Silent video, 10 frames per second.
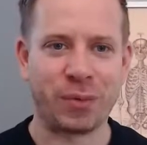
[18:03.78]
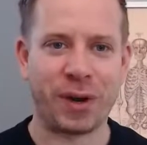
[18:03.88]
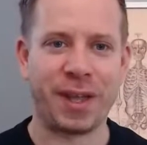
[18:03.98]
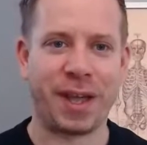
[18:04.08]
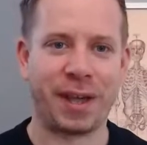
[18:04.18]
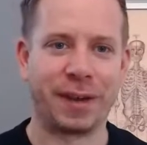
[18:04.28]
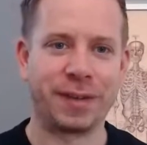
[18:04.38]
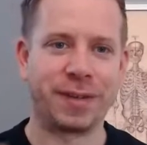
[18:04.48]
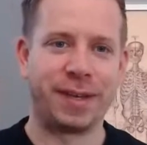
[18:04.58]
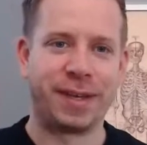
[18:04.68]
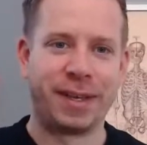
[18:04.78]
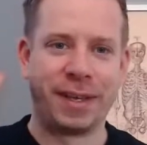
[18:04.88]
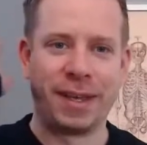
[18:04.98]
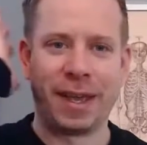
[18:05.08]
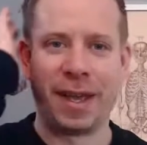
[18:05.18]
right hand
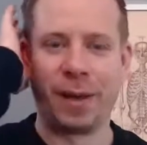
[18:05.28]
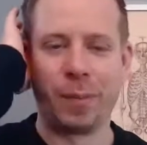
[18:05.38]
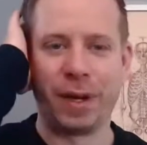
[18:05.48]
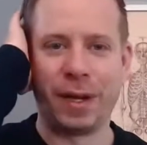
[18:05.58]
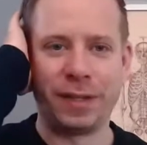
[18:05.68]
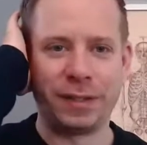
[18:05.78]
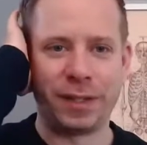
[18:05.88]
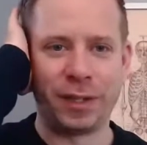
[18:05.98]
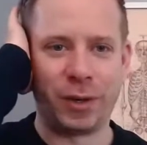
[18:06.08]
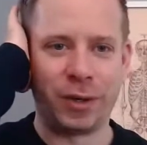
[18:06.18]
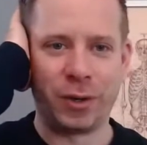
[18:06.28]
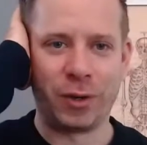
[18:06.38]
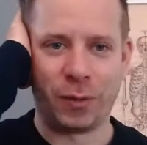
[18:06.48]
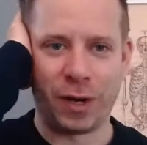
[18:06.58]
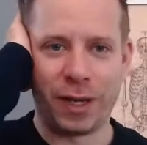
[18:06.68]
and place it on
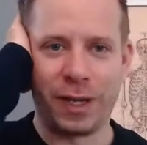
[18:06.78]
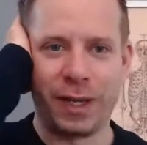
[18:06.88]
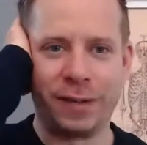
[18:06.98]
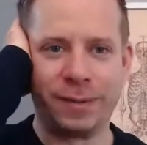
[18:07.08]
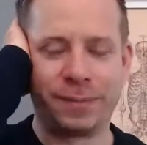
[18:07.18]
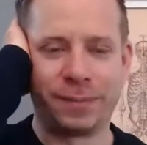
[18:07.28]
your right ear.